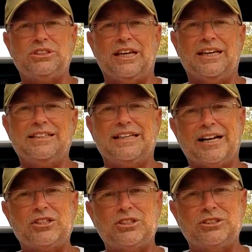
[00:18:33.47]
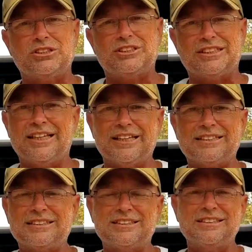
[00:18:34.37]
at
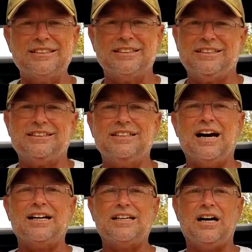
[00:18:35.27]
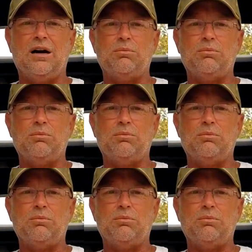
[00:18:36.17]
gotyour6.com